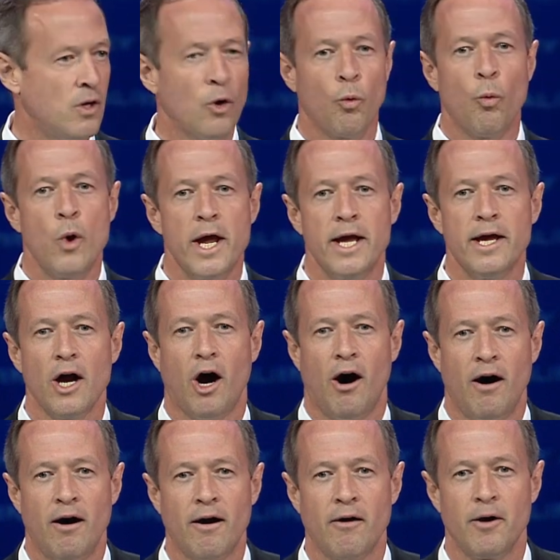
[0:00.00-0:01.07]
We
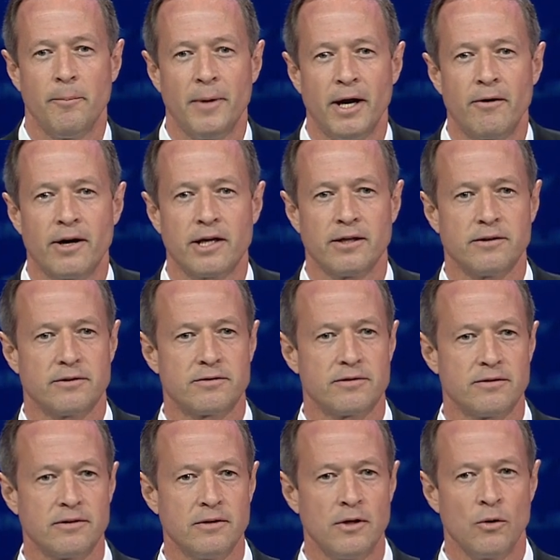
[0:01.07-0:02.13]
are Americans.
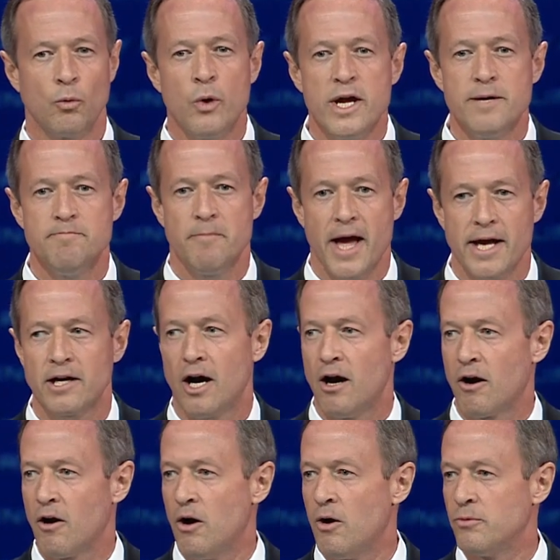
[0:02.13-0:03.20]
We make
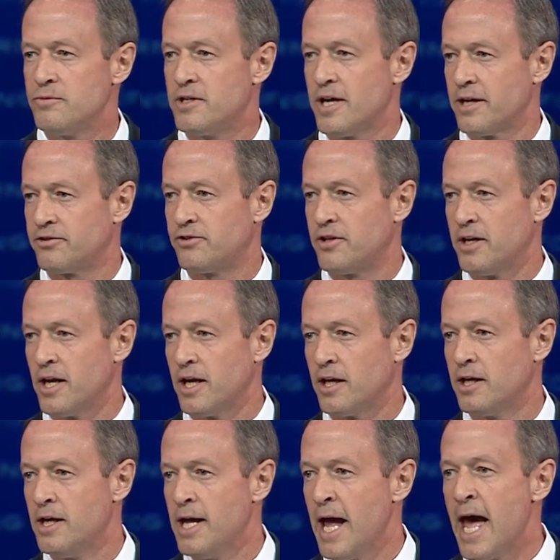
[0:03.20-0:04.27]
our own destiny.
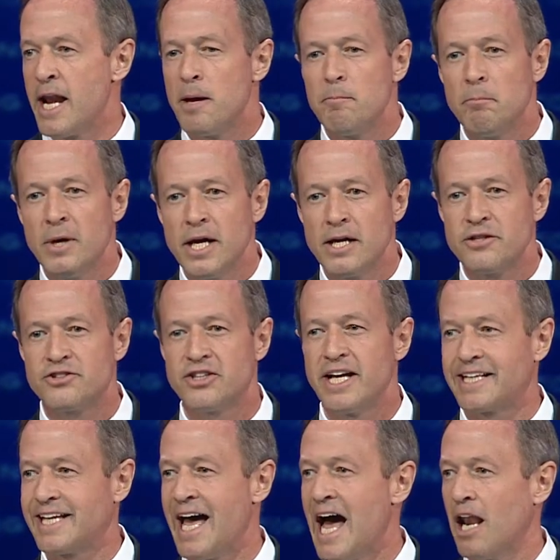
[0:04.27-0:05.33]
And it means
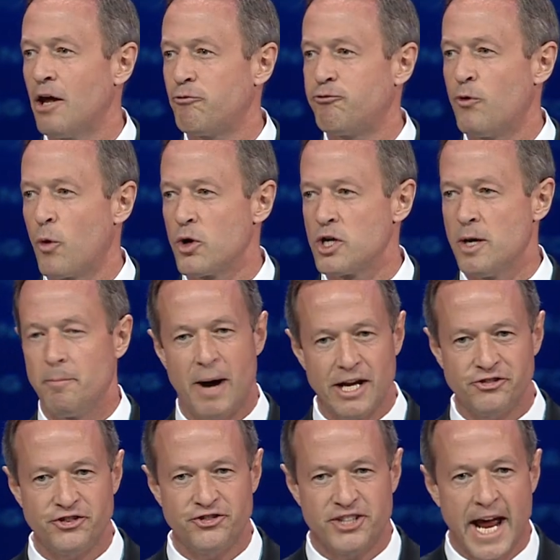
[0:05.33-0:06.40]
that California
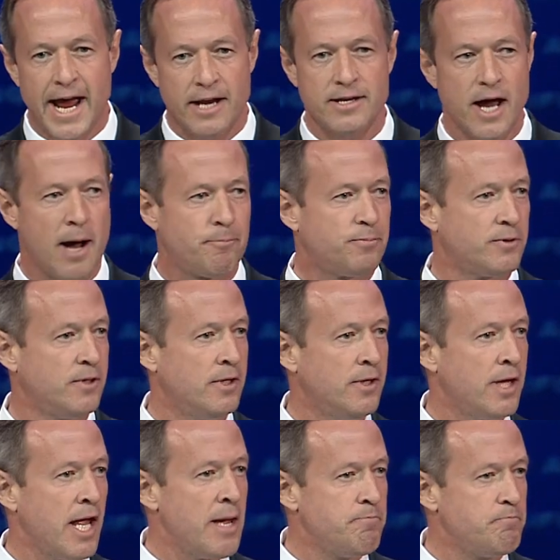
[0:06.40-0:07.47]
must stand up.
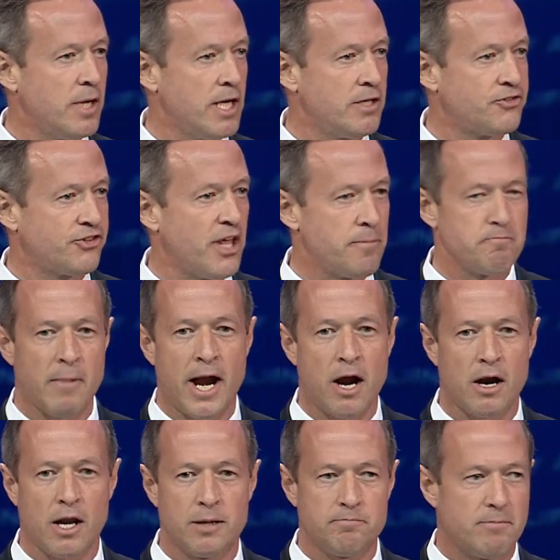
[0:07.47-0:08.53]
It means that
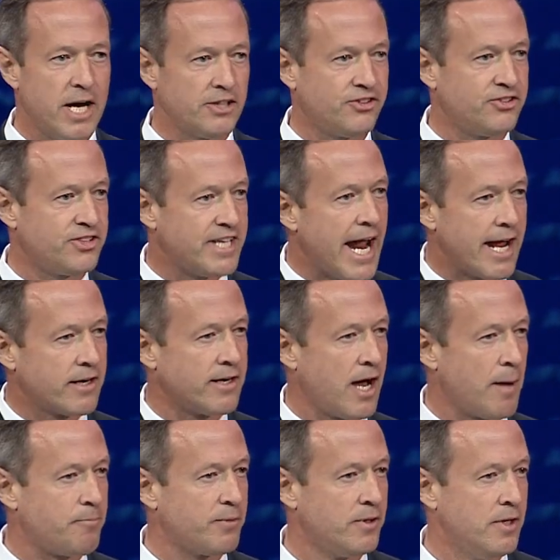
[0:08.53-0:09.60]
Maryland must stand
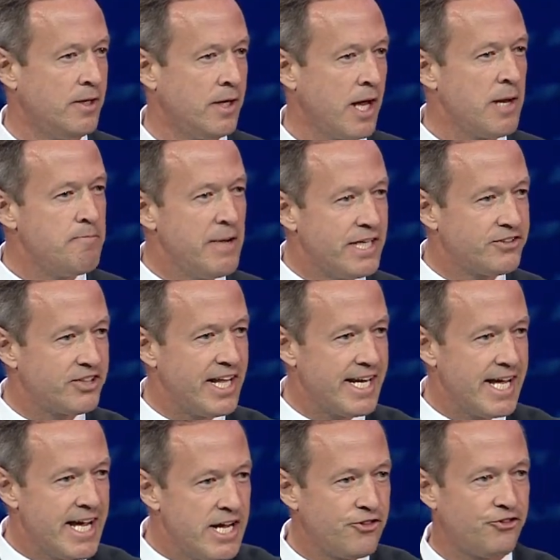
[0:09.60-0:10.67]
up. It means that
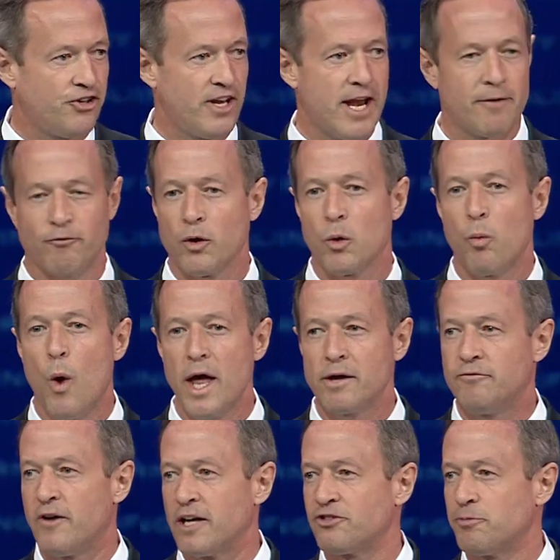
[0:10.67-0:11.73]
each and every one
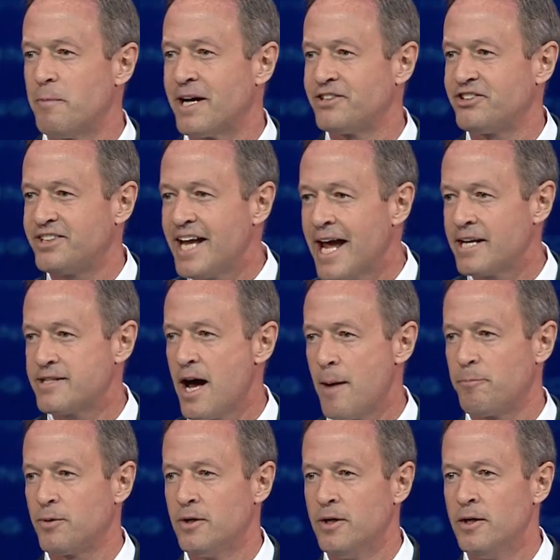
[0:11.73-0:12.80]
of us must stand
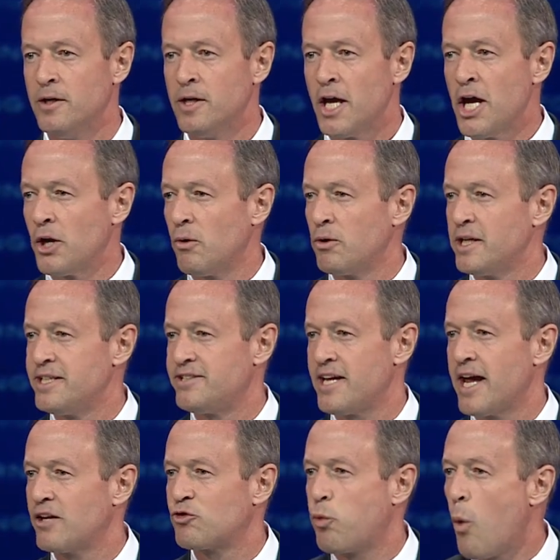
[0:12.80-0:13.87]
up. It only
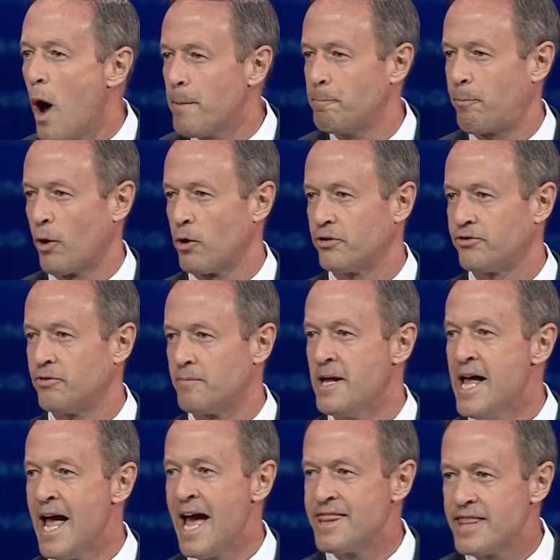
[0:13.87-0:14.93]
takes one person
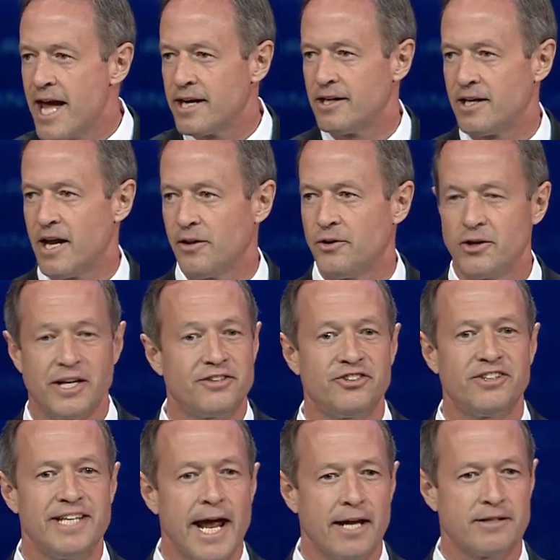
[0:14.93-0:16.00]
and then another to
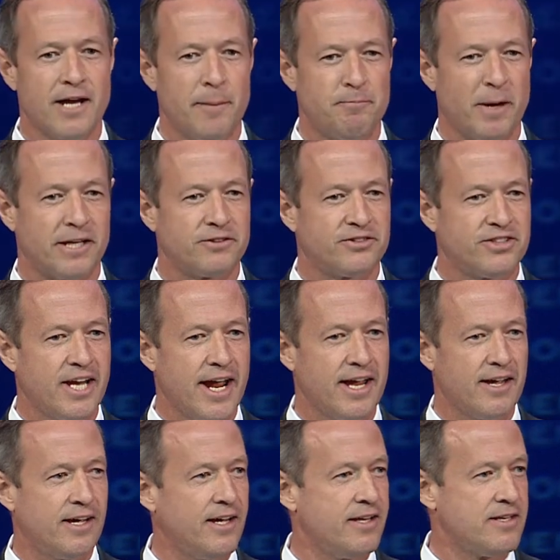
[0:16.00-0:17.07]
stand up and say
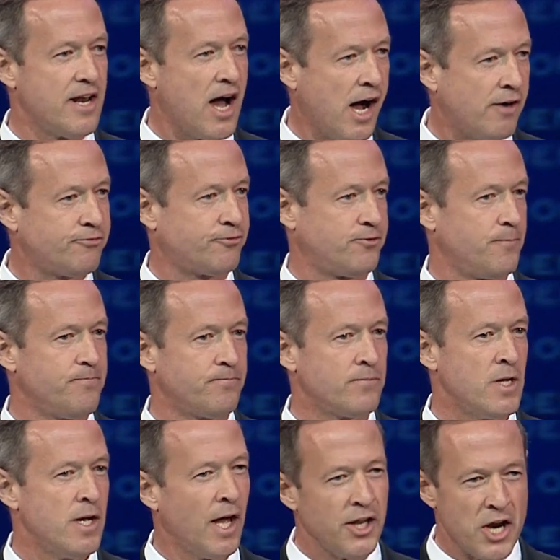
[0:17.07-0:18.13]
enough.
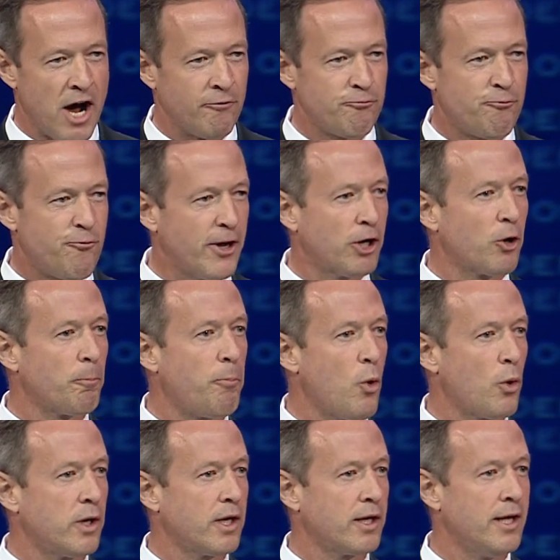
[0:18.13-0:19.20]
Enough finger
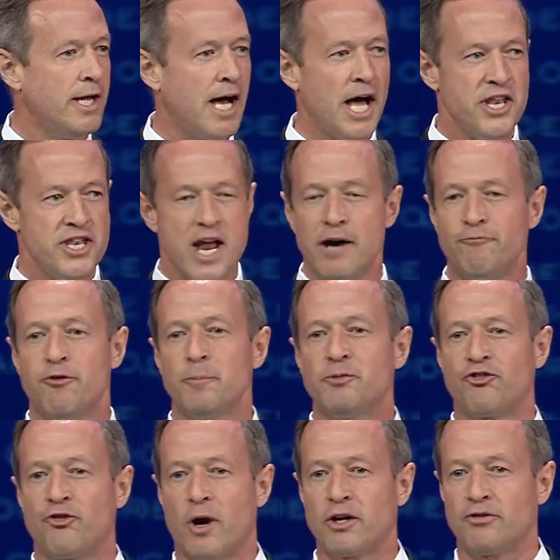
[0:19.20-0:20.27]
pointing, enough
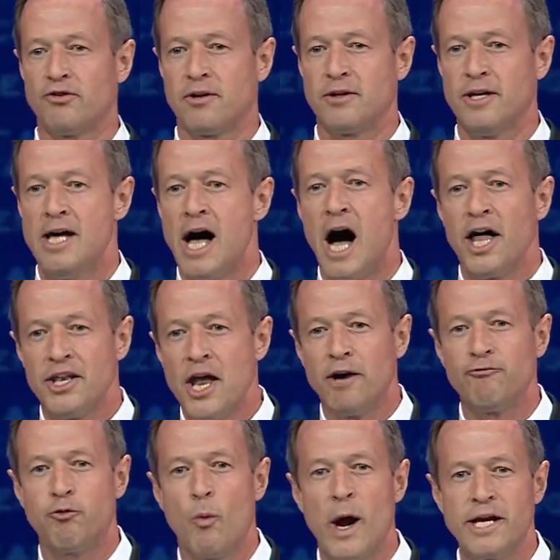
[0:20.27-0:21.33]
obstruction,
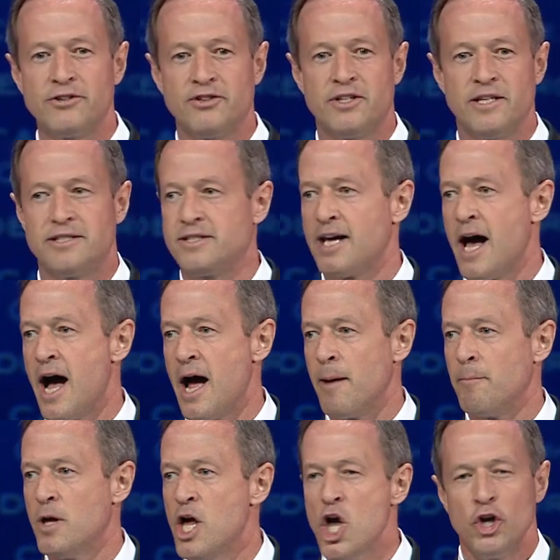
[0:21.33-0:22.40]
enough wasted
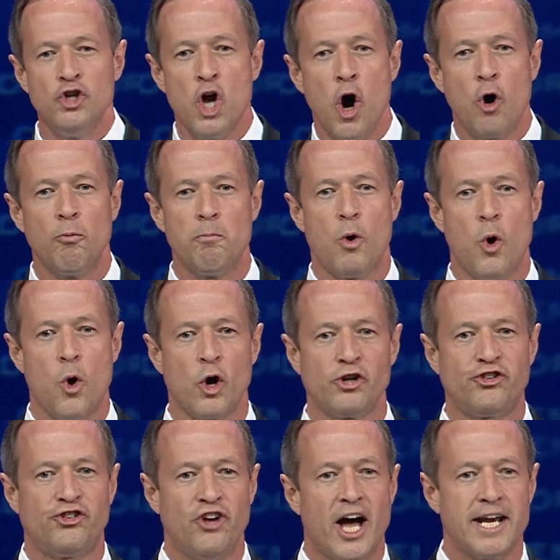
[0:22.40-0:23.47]
time. No more
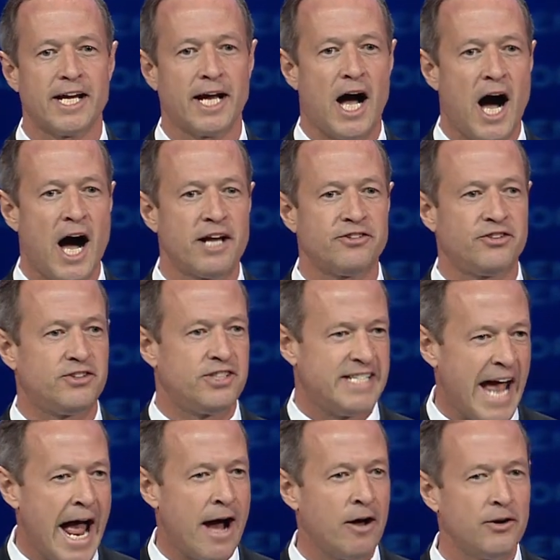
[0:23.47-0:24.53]
shutting us
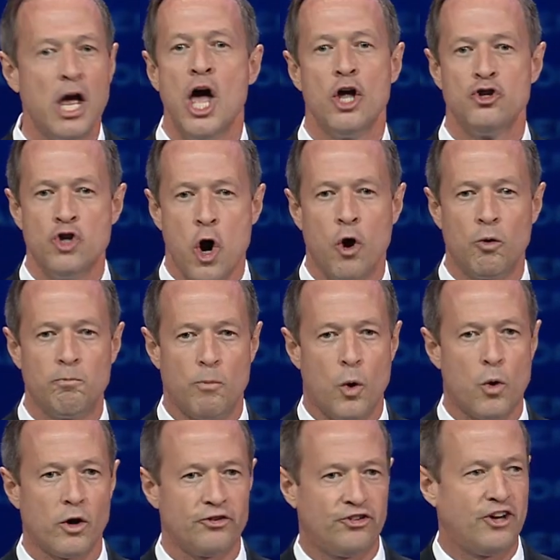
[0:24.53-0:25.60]
down, no
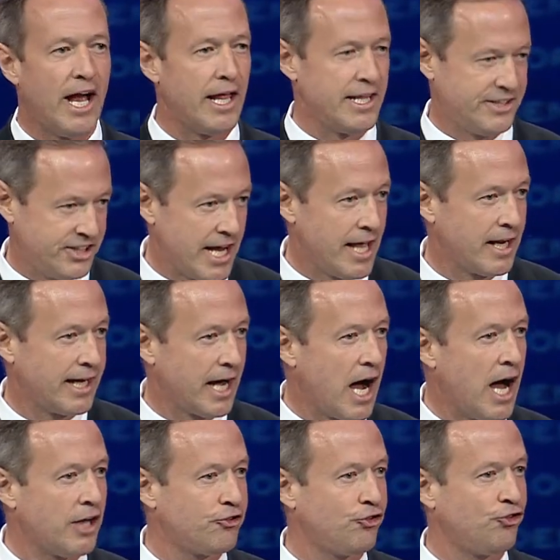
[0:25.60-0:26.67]
more selling
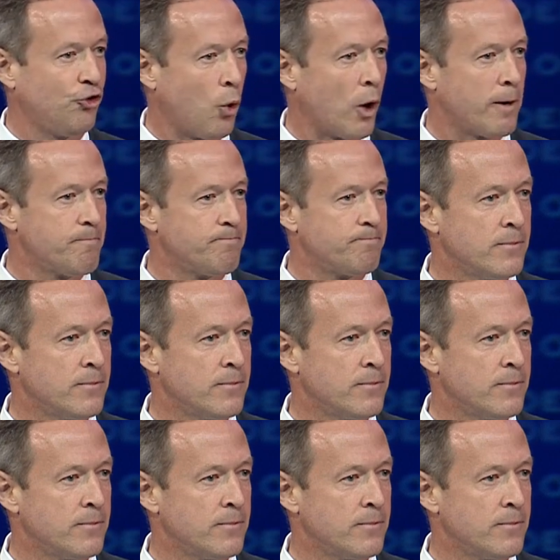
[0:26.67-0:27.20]
us short.